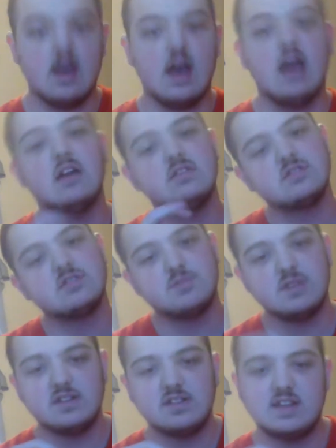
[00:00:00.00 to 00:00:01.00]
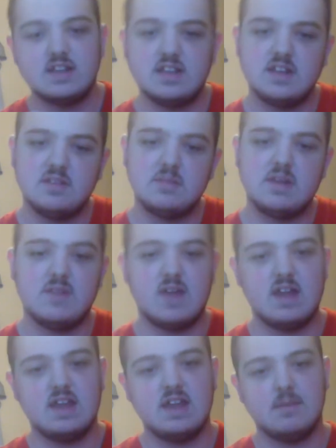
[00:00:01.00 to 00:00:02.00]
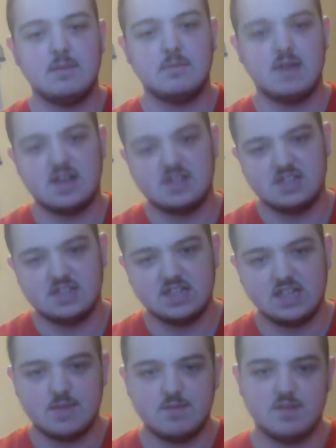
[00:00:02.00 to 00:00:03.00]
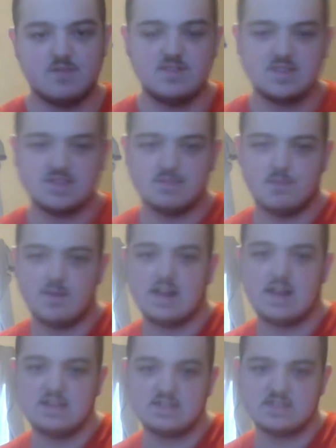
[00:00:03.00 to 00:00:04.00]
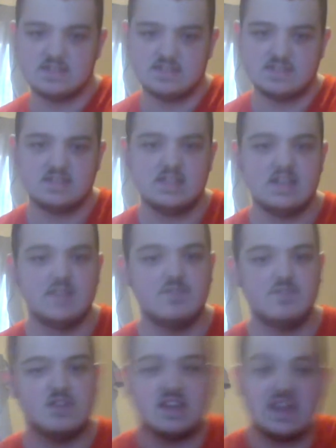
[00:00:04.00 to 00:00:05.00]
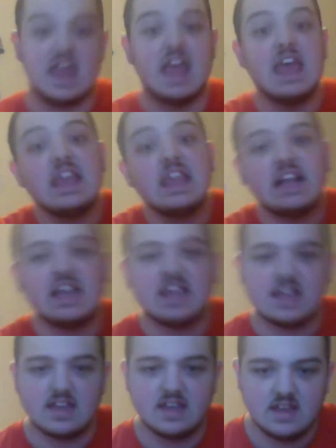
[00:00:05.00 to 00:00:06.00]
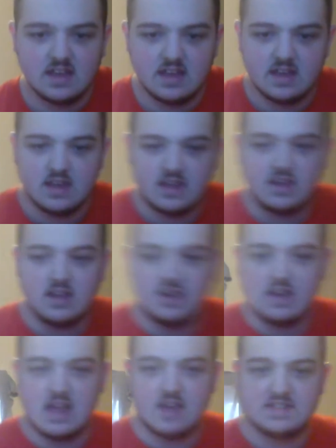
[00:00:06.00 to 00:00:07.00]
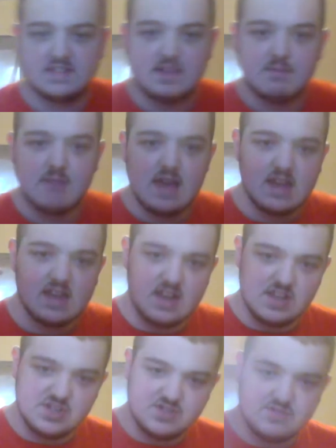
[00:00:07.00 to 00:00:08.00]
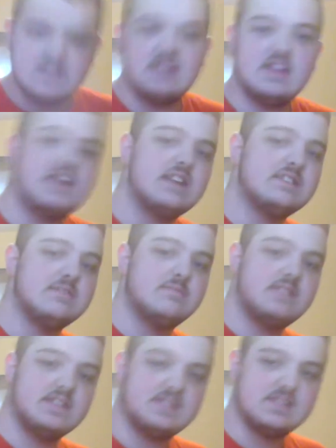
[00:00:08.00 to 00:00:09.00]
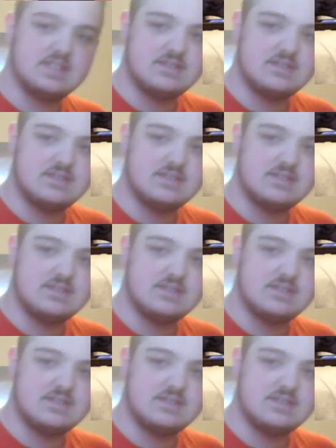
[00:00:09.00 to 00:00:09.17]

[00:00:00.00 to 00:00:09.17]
I also sprinkled in a little bit of editing magic to give you a few surprises, see if you can handle it. Now sit back and enjoy the awesomeness.